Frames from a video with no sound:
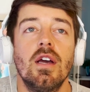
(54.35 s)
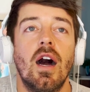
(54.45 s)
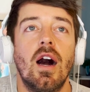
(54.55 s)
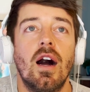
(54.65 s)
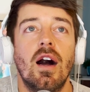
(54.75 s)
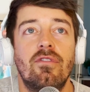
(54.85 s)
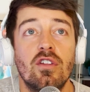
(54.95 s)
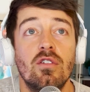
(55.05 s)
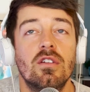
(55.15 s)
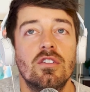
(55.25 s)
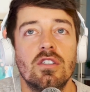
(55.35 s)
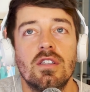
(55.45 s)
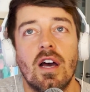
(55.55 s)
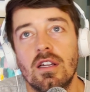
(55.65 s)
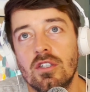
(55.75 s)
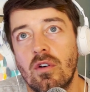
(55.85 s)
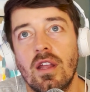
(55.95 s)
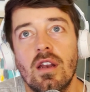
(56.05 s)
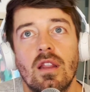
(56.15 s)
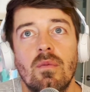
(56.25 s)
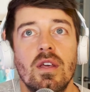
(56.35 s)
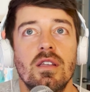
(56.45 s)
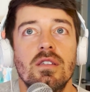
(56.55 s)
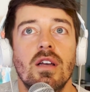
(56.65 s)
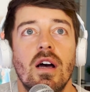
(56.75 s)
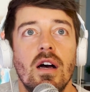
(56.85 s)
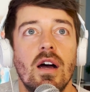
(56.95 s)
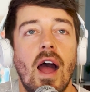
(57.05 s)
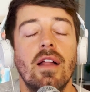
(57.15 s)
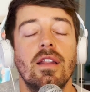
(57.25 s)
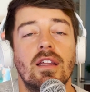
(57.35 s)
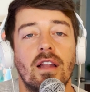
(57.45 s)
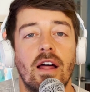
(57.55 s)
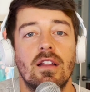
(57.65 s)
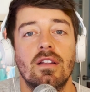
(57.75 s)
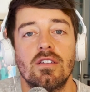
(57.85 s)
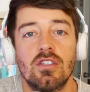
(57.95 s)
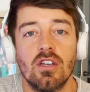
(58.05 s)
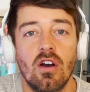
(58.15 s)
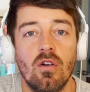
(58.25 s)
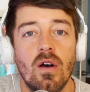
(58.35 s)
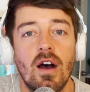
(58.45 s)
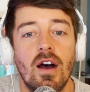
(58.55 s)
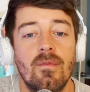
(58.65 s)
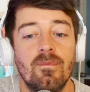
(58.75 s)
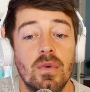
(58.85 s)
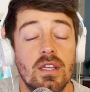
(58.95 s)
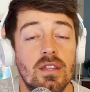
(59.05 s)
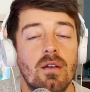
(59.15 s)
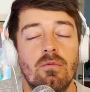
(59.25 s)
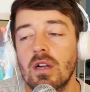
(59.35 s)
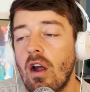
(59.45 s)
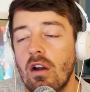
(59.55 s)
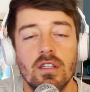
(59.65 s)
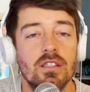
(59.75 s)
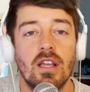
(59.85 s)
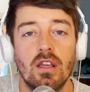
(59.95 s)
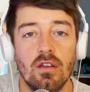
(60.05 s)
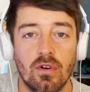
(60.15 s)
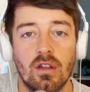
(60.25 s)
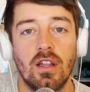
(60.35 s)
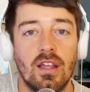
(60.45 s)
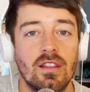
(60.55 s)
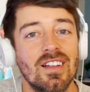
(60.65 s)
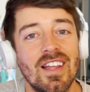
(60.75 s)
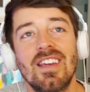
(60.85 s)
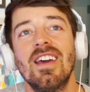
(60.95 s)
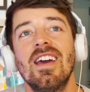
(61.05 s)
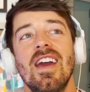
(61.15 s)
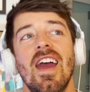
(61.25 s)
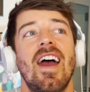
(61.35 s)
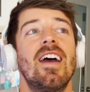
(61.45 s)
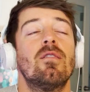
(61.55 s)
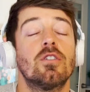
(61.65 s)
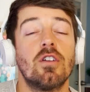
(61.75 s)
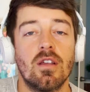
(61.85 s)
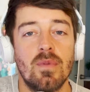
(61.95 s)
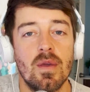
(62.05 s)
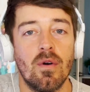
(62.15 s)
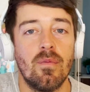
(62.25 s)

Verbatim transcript: uh, for you to just not enjoy any of them is uh, highly unlikely. So, um, but that regardless, thank you for clicking the link and returning people.